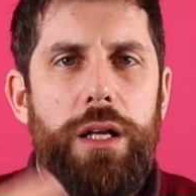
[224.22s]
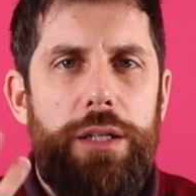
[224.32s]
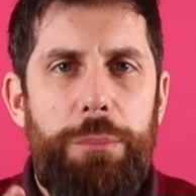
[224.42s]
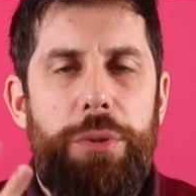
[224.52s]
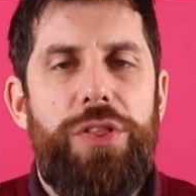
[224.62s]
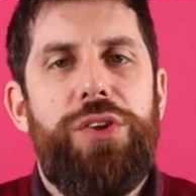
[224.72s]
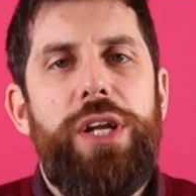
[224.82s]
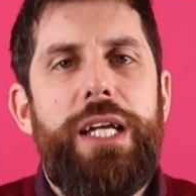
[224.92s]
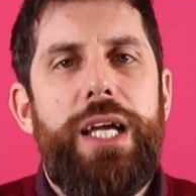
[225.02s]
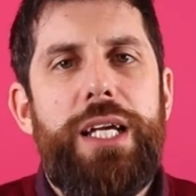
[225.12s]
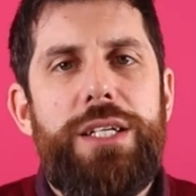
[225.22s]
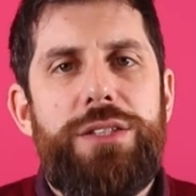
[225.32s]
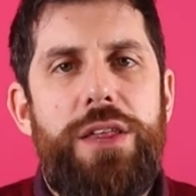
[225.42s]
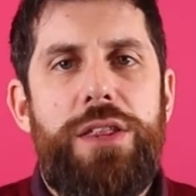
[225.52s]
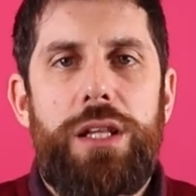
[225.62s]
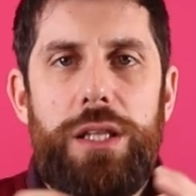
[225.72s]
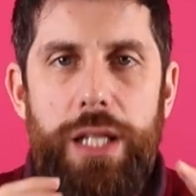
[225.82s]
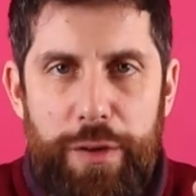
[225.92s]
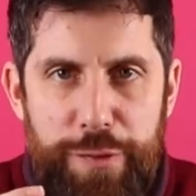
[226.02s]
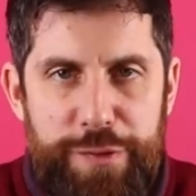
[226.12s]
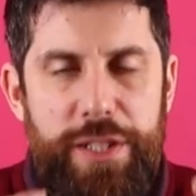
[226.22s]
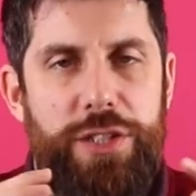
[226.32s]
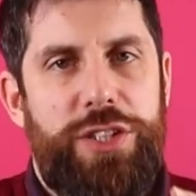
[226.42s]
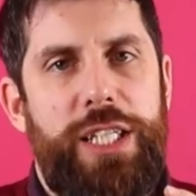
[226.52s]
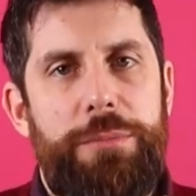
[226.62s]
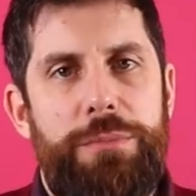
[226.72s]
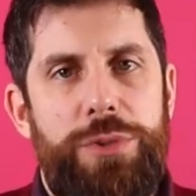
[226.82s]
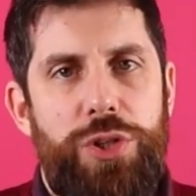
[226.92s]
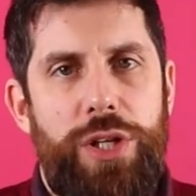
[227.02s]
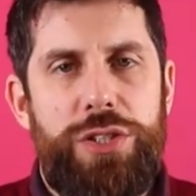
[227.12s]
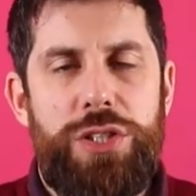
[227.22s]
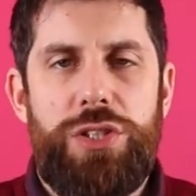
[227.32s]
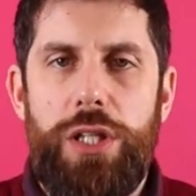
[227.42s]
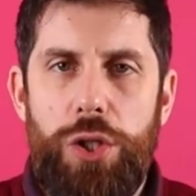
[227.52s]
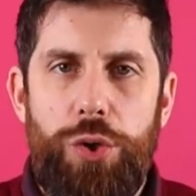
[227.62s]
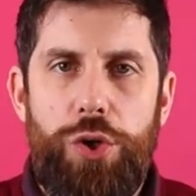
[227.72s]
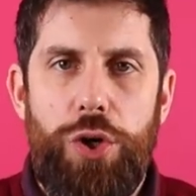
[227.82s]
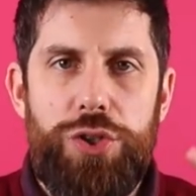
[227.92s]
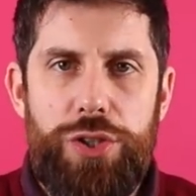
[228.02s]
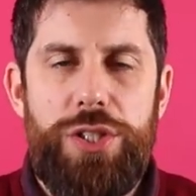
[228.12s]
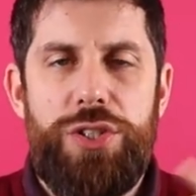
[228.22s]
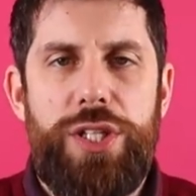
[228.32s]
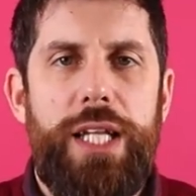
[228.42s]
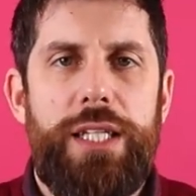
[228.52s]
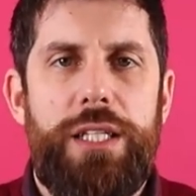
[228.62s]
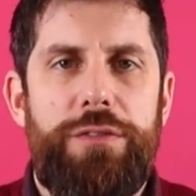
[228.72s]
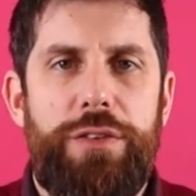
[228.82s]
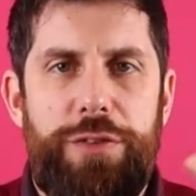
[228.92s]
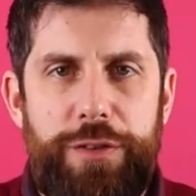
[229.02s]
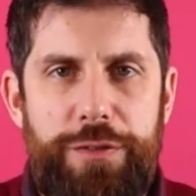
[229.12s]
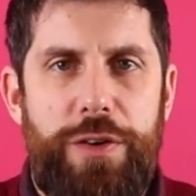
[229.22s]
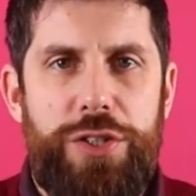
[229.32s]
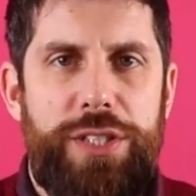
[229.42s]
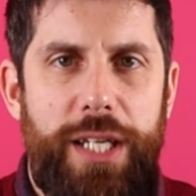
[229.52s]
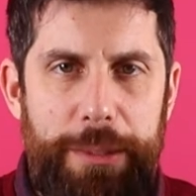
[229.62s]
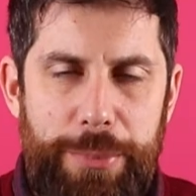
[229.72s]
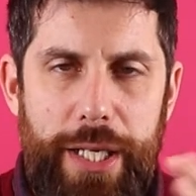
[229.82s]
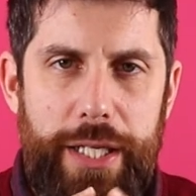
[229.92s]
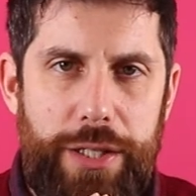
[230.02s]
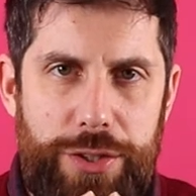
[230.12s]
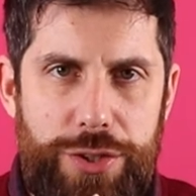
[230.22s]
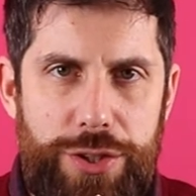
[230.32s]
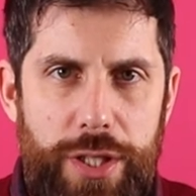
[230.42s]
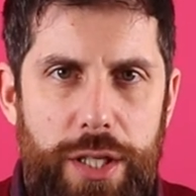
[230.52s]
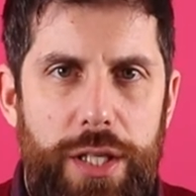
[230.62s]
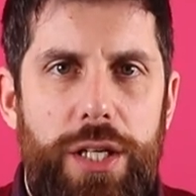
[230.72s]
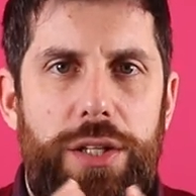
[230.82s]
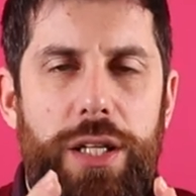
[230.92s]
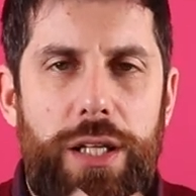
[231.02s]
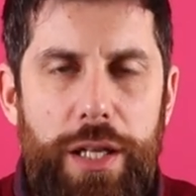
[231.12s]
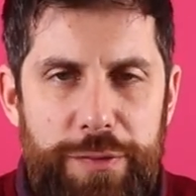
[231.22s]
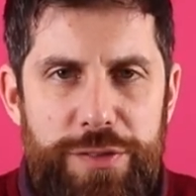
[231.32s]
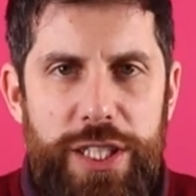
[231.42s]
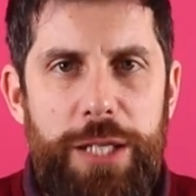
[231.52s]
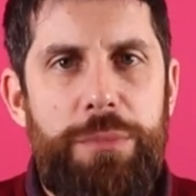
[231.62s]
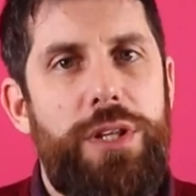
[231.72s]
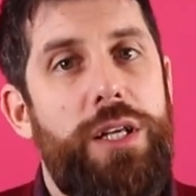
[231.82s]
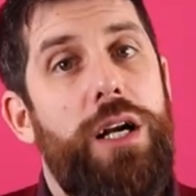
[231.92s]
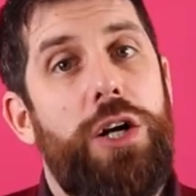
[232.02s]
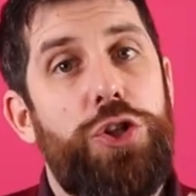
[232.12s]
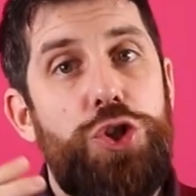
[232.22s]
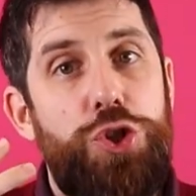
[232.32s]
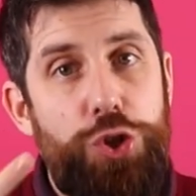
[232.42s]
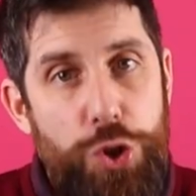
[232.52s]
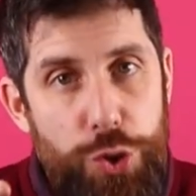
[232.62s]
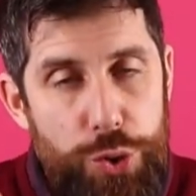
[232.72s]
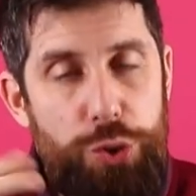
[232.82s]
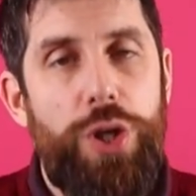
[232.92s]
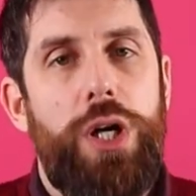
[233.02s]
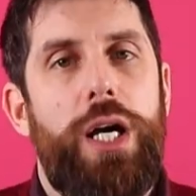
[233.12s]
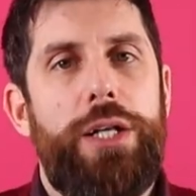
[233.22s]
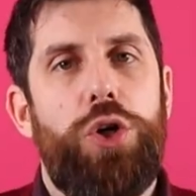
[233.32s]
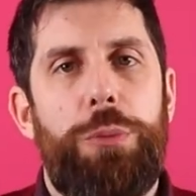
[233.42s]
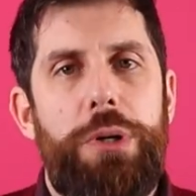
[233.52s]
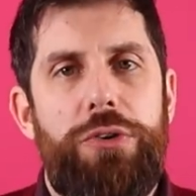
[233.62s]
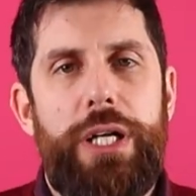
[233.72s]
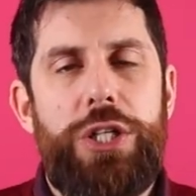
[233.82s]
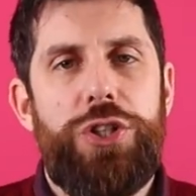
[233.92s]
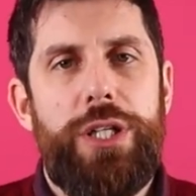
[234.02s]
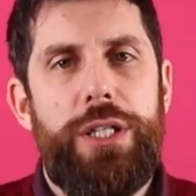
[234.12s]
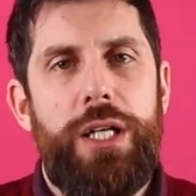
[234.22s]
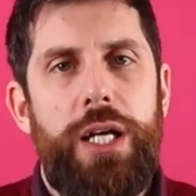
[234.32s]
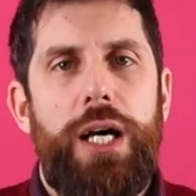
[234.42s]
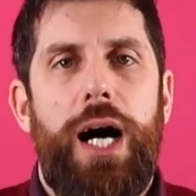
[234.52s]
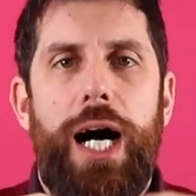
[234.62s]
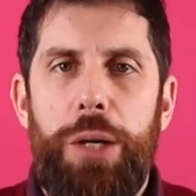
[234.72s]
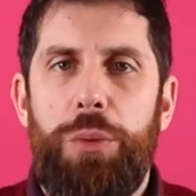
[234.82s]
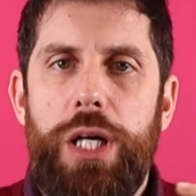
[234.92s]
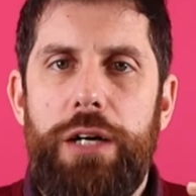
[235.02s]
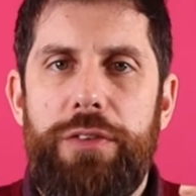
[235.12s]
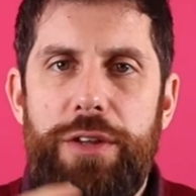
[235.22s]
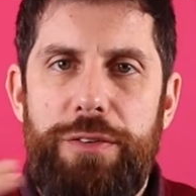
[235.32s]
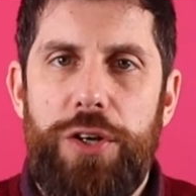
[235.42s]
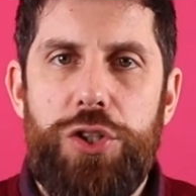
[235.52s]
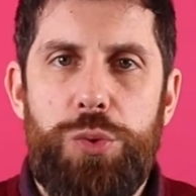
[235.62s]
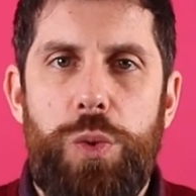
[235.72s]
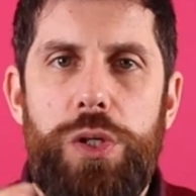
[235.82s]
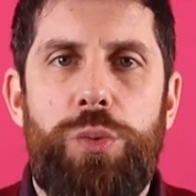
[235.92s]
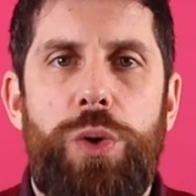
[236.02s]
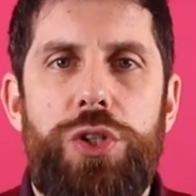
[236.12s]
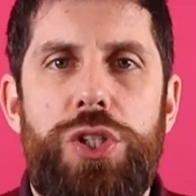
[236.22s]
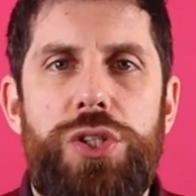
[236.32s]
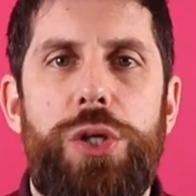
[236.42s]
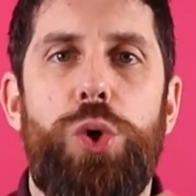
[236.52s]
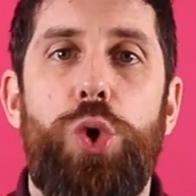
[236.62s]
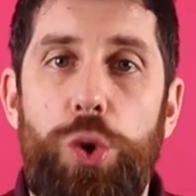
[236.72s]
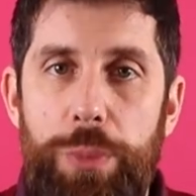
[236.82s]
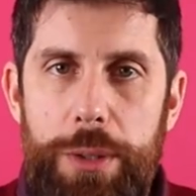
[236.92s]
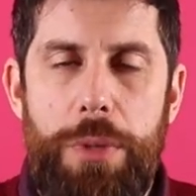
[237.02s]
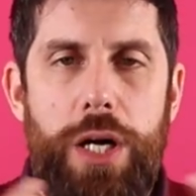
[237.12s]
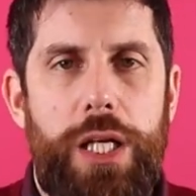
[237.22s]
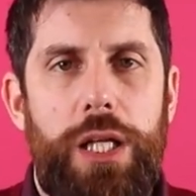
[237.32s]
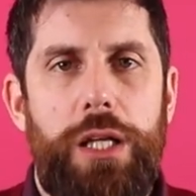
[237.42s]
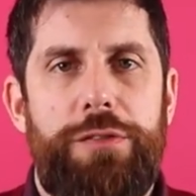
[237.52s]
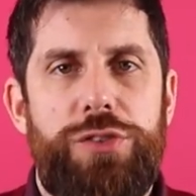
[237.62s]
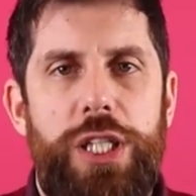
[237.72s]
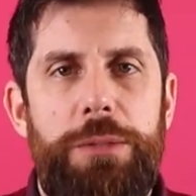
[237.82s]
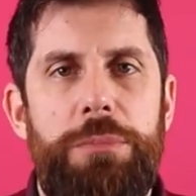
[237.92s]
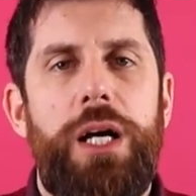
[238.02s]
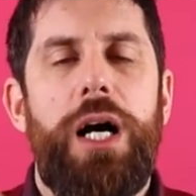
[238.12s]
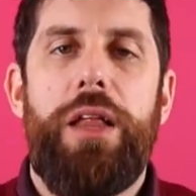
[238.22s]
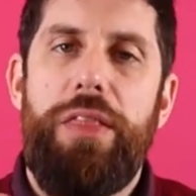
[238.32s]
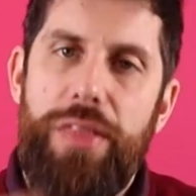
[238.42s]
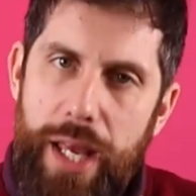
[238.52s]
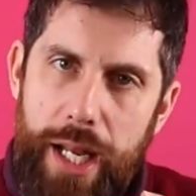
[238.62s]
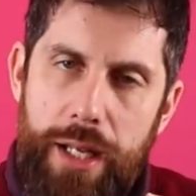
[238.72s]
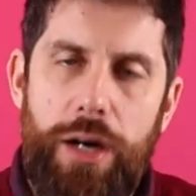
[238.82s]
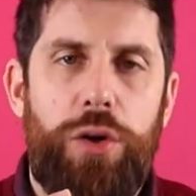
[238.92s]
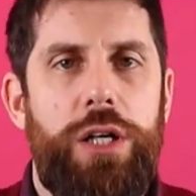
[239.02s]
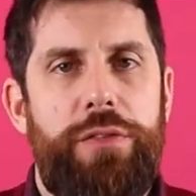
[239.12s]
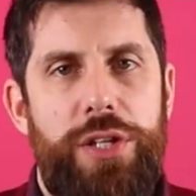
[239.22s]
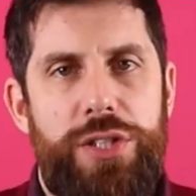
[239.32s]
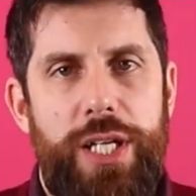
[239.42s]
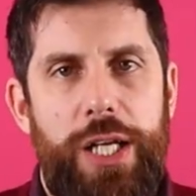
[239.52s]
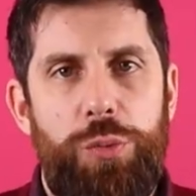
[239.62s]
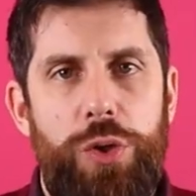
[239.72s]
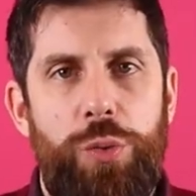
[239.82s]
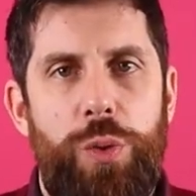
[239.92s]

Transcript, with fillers: Number three is the LIFT scheme. So this is a low cost incentive for first time buyers. The LIFT scheme, there are two in operation. I will cover the first one, which is the open market lift scheme, and then I'll cover the second one,